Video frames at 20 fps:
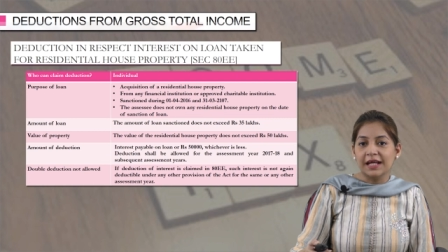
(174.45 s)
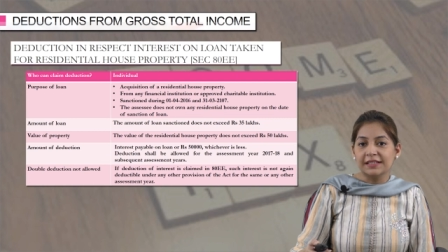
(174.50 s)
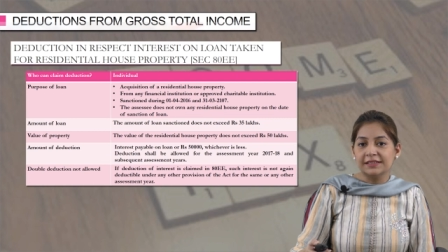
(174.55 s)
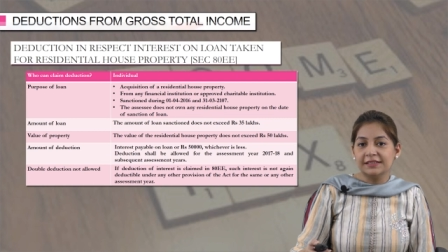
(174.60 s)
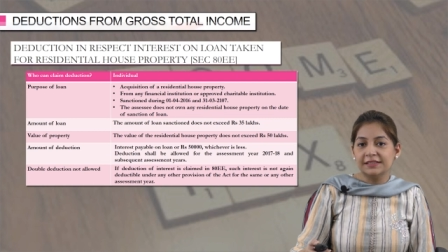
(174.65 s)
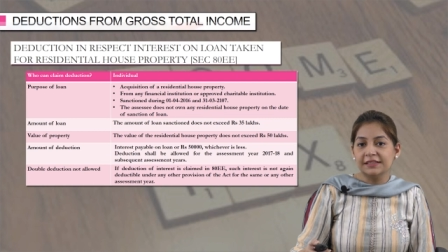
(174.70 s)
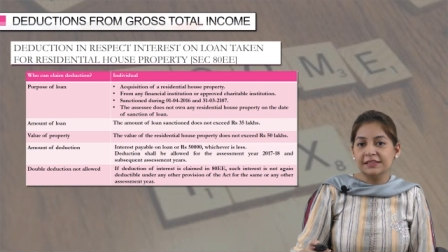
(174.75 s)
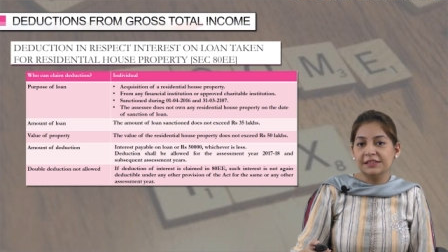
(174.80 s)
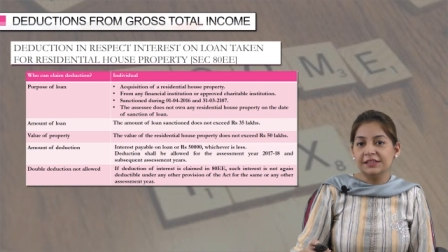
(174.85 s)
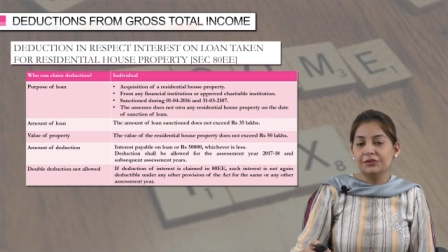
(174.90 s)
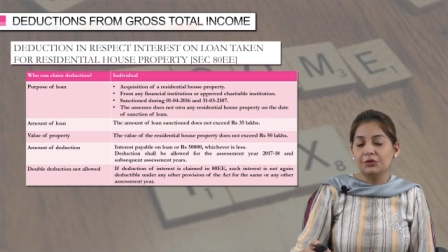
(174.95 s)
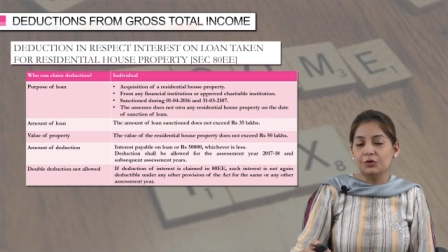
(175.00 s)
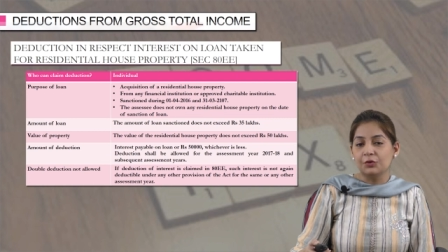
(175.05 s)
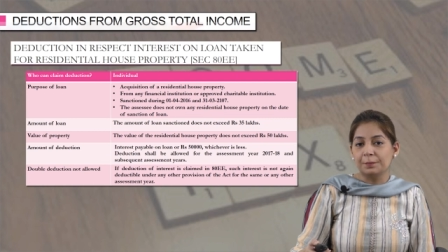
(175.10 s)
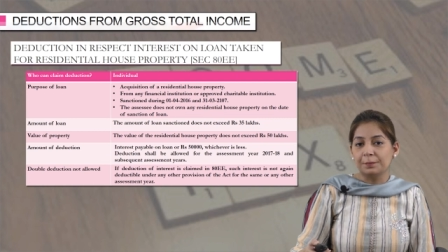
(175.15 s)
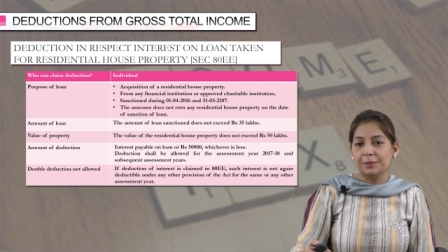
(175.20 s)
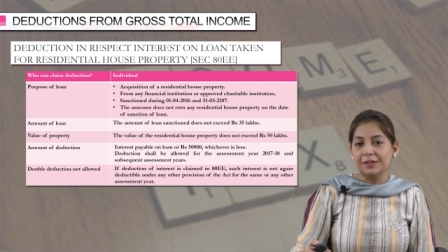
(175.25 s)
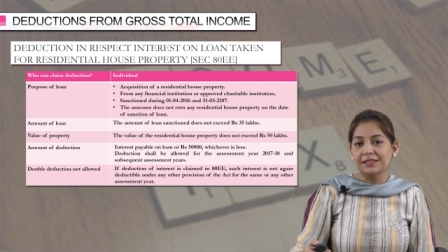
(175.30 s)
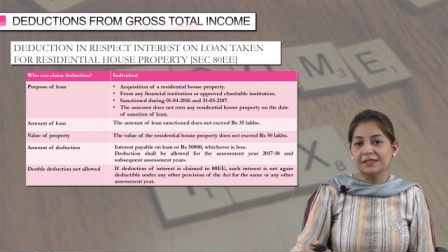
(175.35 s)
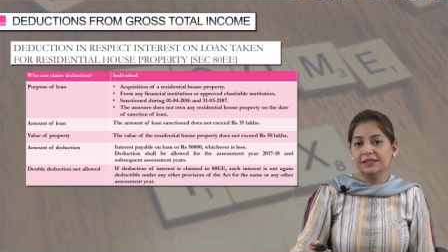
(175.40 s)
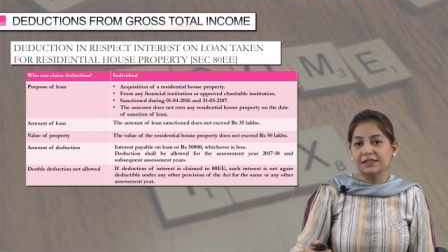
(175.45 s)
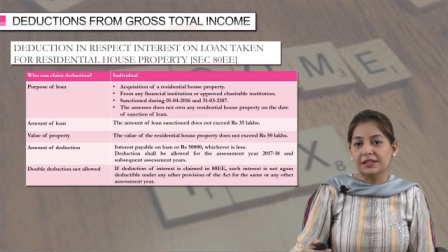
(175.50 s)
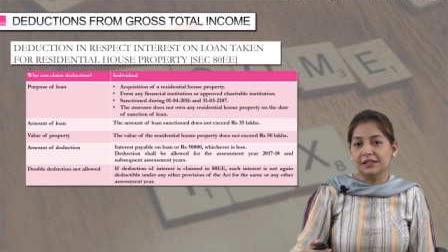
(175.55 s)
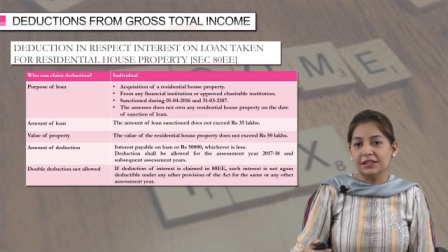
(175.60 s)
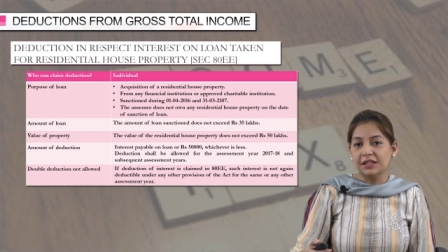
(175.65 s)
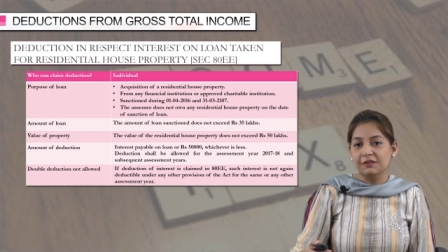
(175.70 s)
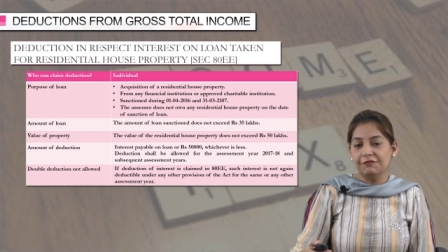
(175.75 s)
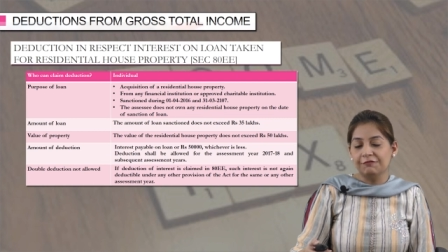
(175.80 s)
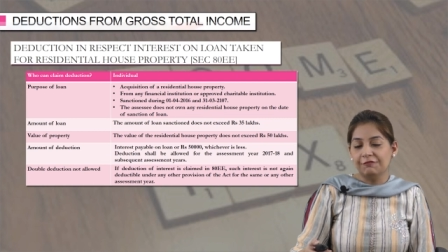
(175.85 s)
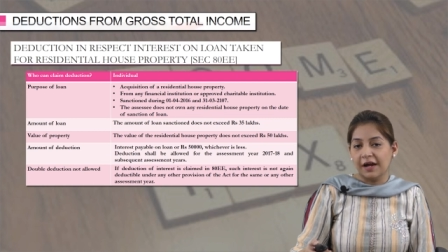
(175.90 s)
exceed rupees
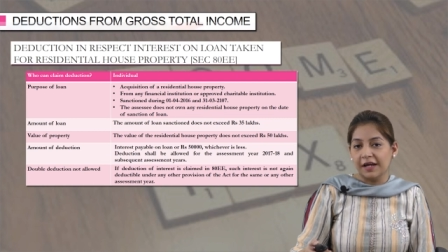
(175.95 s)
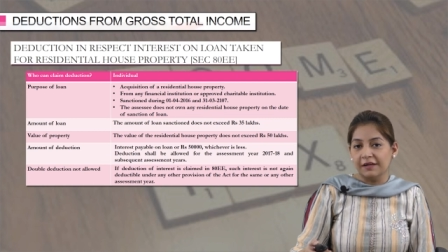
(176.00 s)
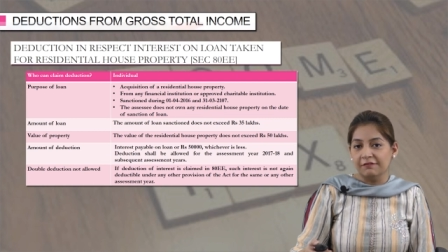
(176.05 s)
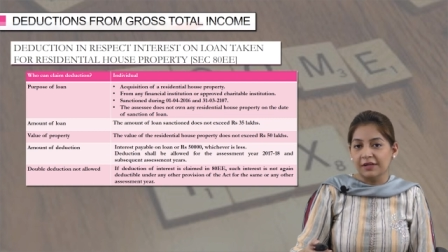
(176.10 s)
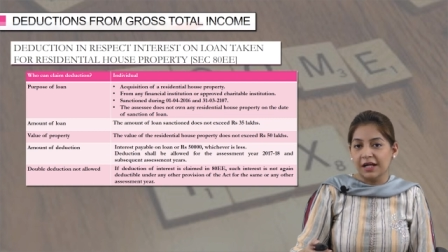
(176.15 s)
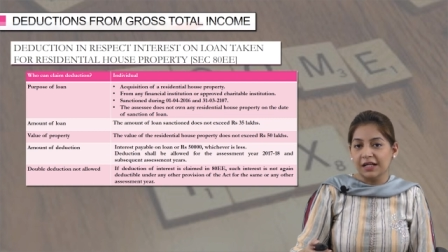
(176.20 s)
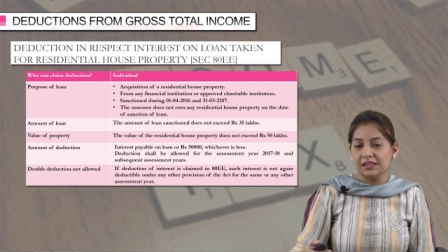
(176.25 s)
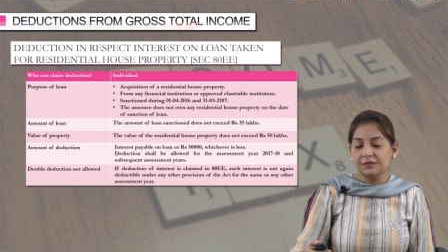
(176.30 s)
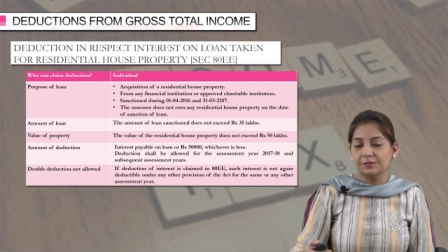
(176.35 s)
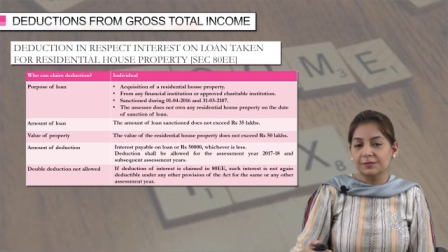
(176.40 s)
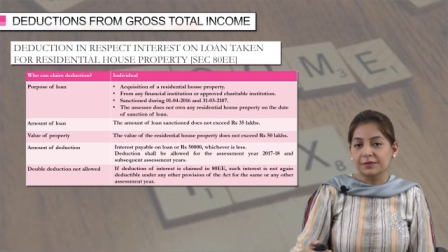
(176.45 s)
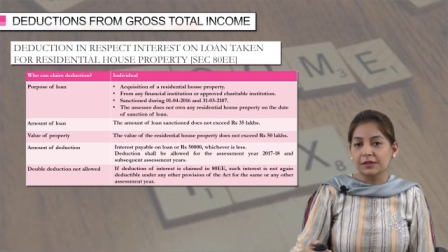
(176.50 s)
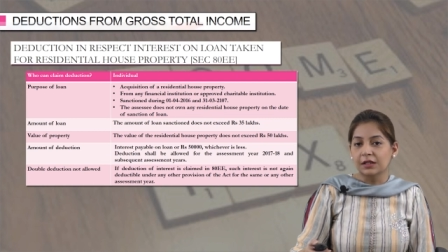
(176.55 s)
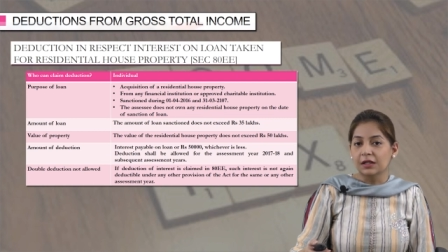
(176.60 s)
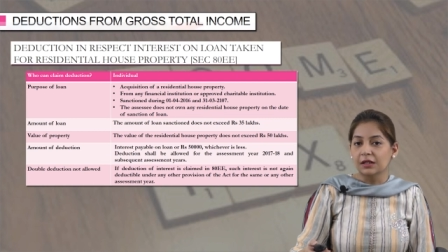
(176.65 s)
35 lakhs,